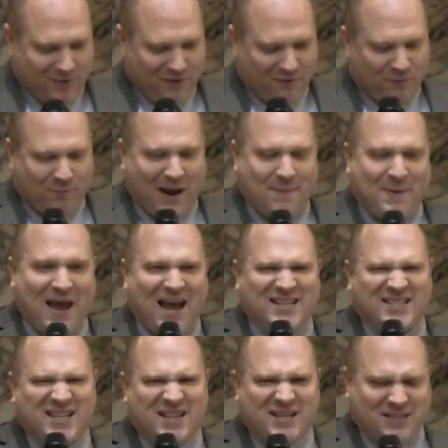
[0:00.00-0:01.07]
by
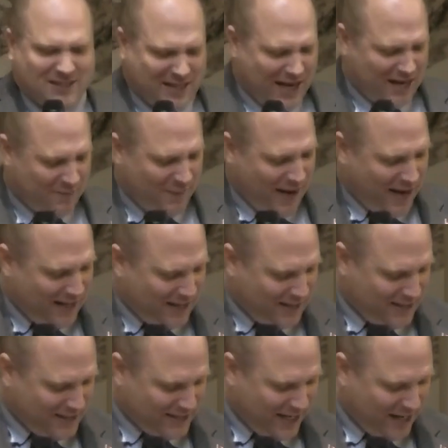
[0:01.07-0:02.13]
passing these kind of
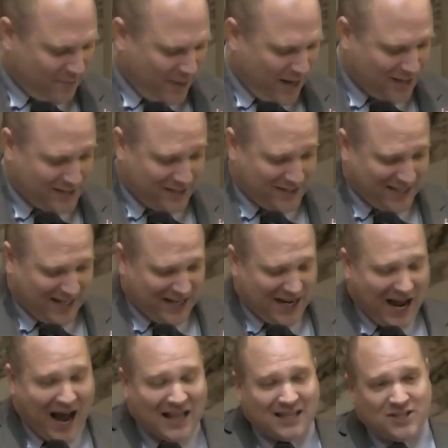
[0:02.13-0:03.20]
policies,
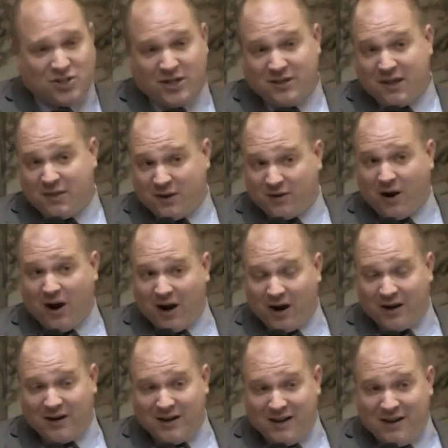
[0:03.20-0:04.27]
acknowledging that there
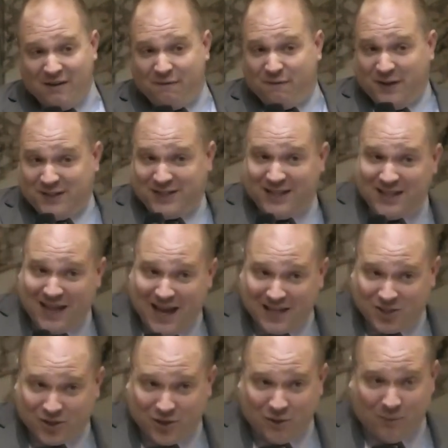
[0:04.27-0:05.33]
are
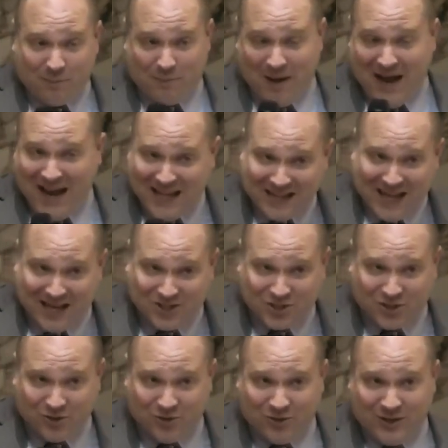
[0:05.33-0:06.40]
physiological,
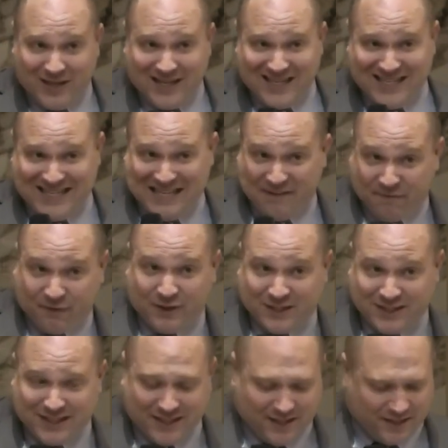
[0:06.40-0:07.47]
biological
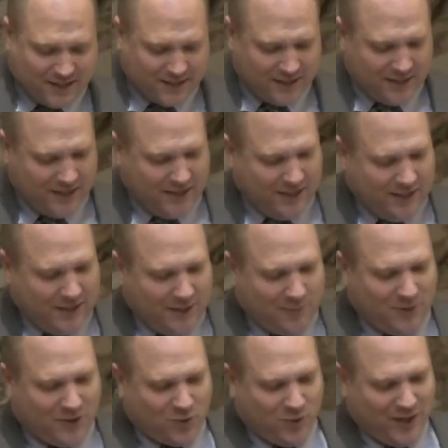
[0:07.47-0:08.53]
differences
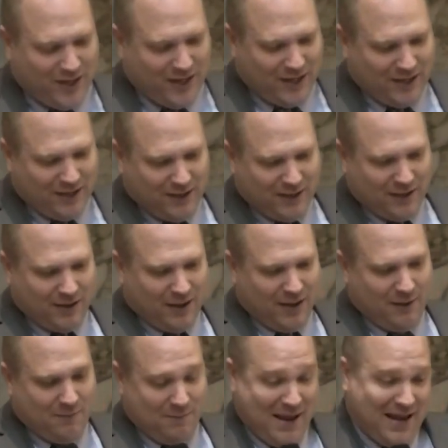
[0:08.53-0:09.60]
between
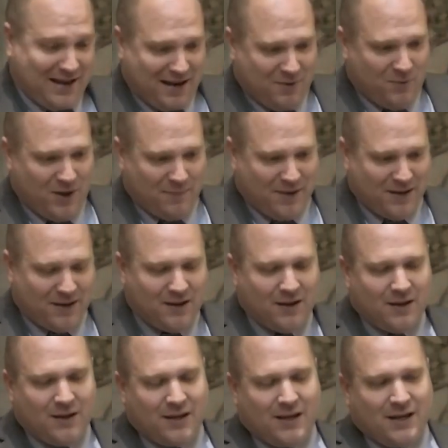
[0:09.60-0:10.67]
men and women,
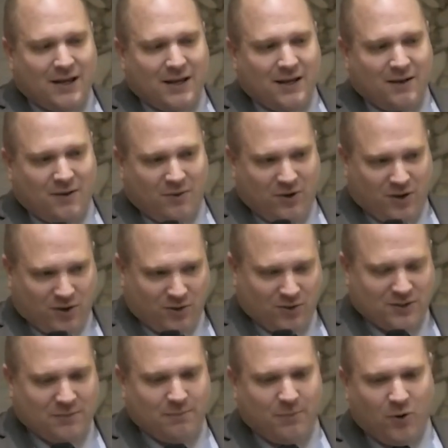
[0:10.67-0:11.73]

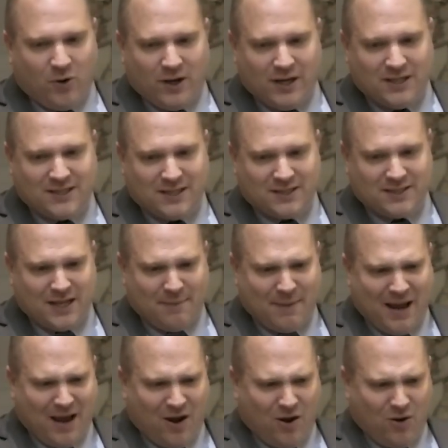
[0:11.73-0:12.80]
girls and boys, that
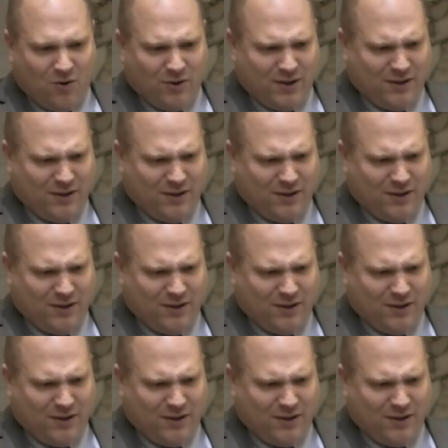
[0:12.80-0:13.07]
somehow